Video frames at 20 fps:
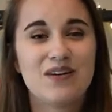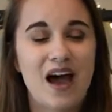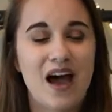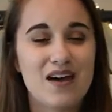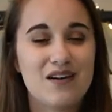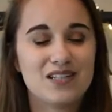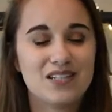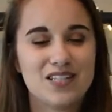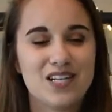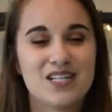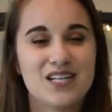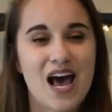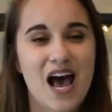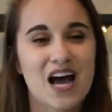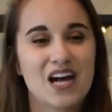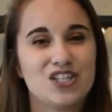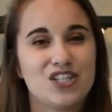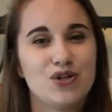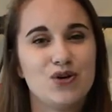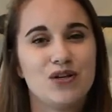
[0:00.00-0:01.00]
I suggest
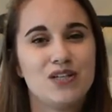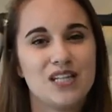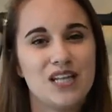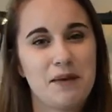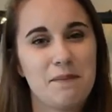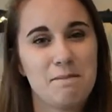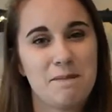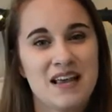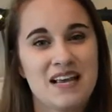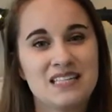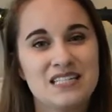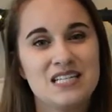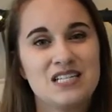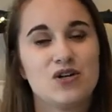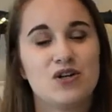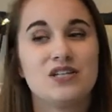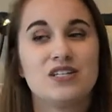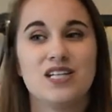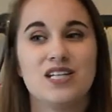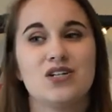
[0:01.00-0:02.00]
actually going to like Macy's
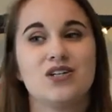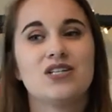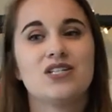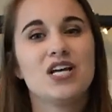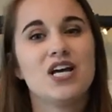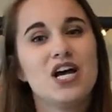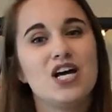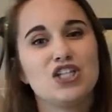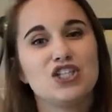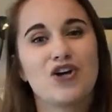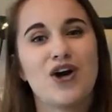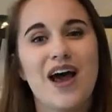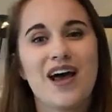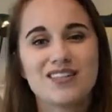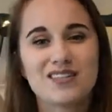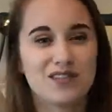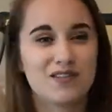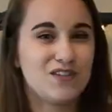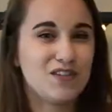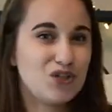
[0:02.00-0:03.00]
or Dillard's, try on
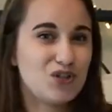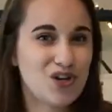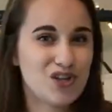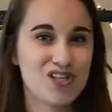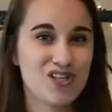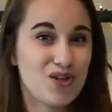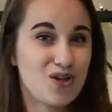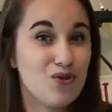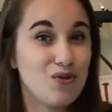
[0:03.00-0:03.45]
some different dresses that